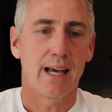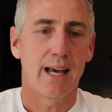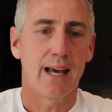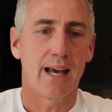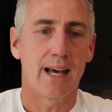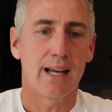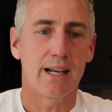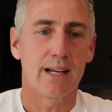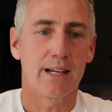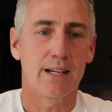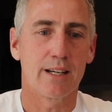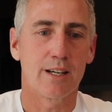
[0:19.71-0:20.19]

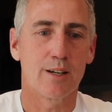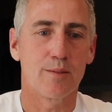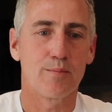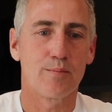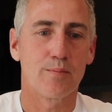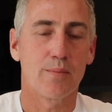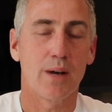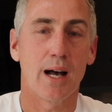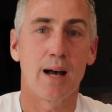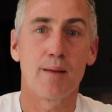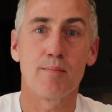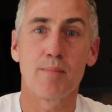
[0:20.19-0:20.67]
and
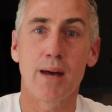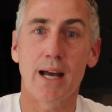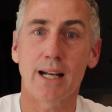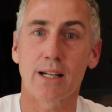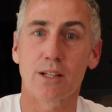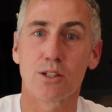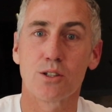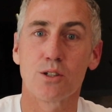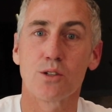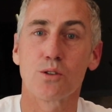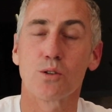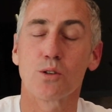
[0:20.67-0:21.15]
I'm
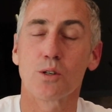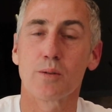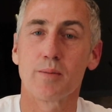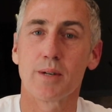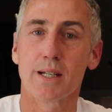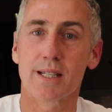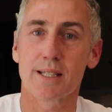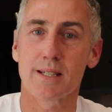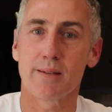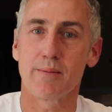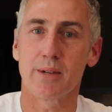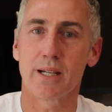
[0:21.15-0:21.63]
back to talk
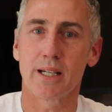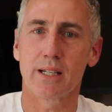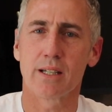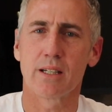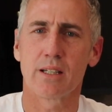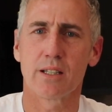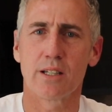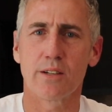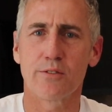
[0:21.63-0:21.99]
about something